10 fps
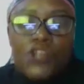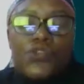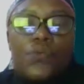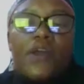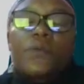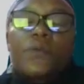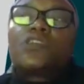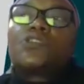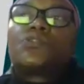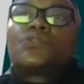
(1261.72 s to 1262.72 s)
So what we
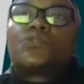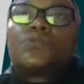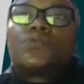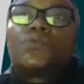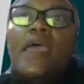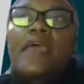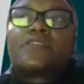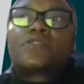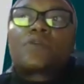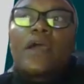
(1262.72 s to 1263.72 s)
need to do,
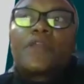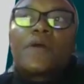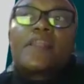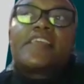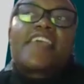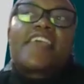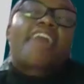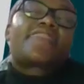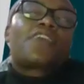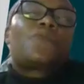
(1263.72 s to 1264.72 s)
and quite honestly,
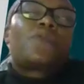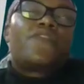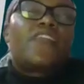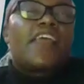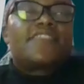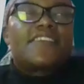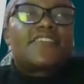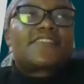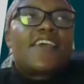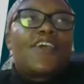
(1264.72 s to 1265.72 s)
I think we've learned
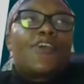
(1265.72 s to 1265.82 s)
this,